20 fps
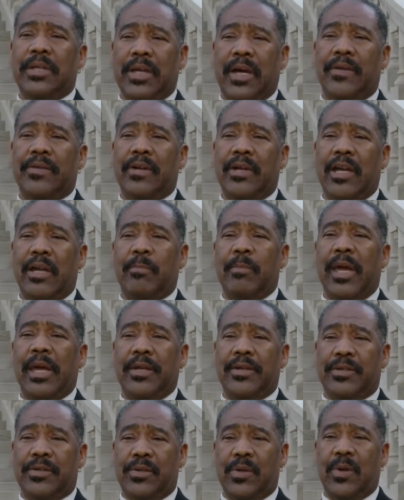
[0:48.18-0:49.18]
together and
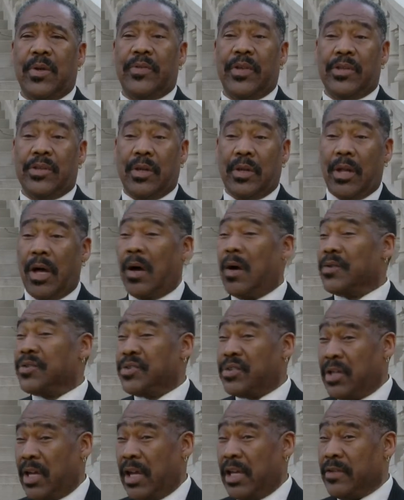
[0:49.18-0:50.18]
make sure that the law
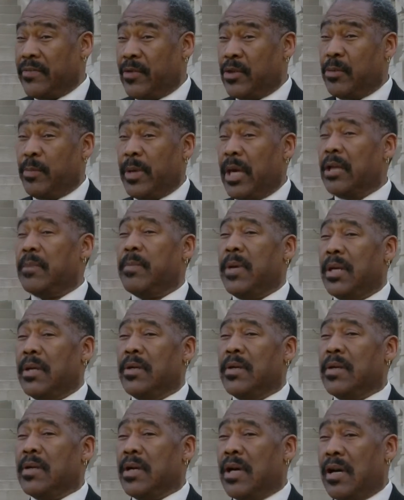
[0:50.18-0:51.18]
change for the betterment
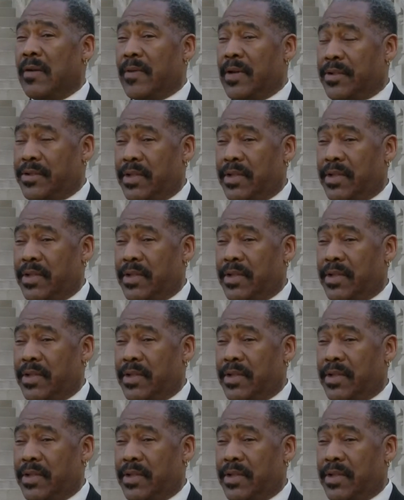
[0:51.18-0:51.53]
of our